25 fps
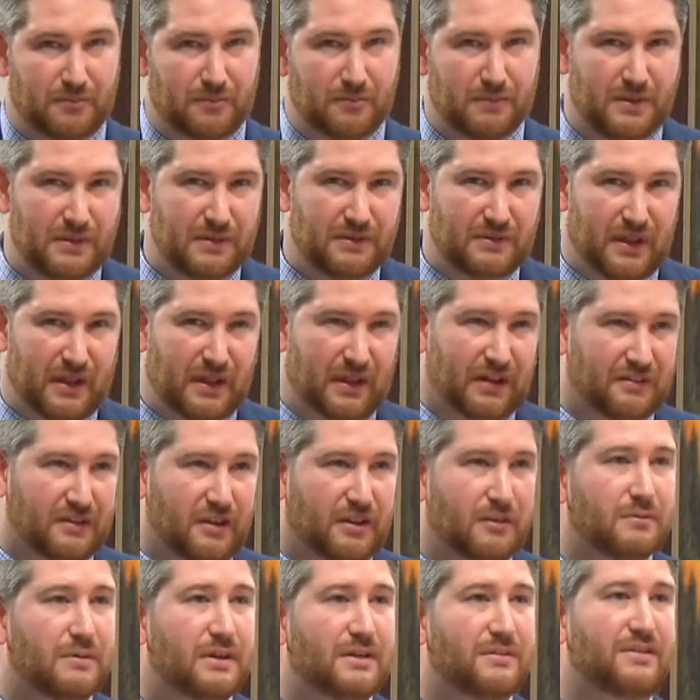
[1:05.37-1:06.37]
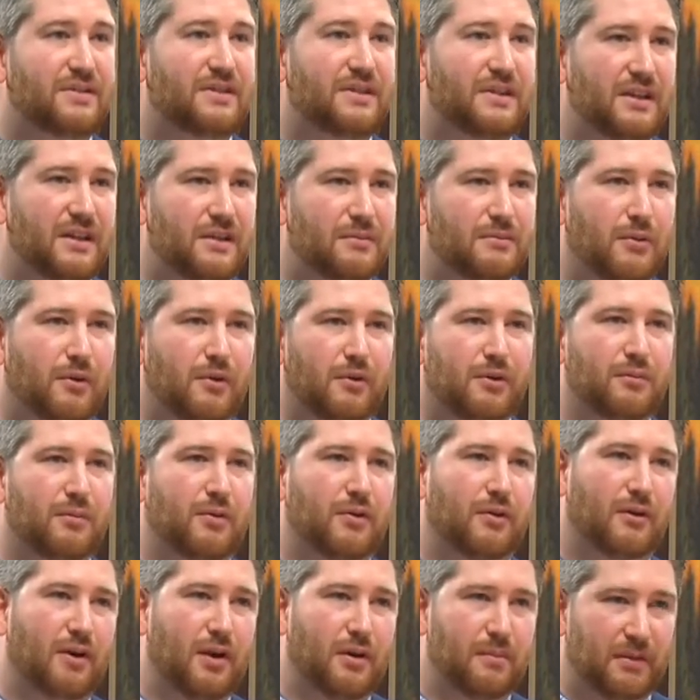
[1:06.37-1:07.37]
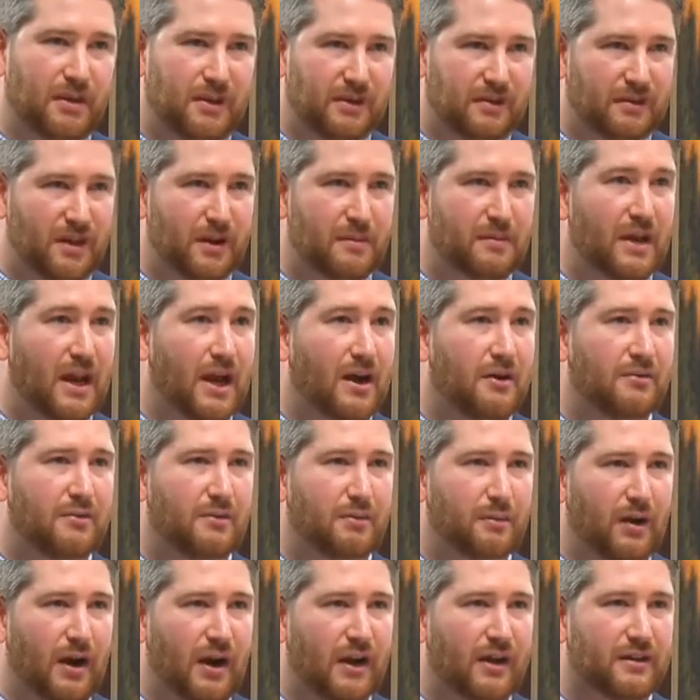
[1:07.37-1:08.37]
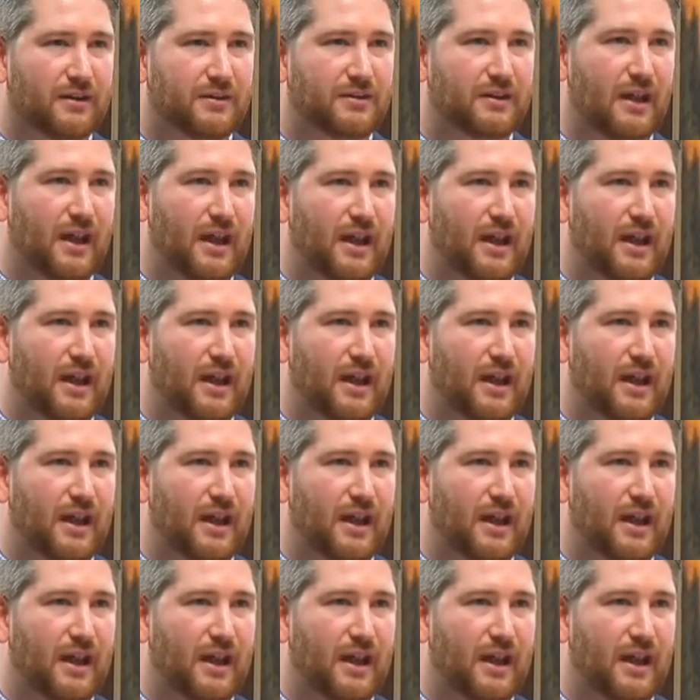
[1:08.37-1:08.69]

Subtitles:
like I said, we've seen more and more companies coming out with products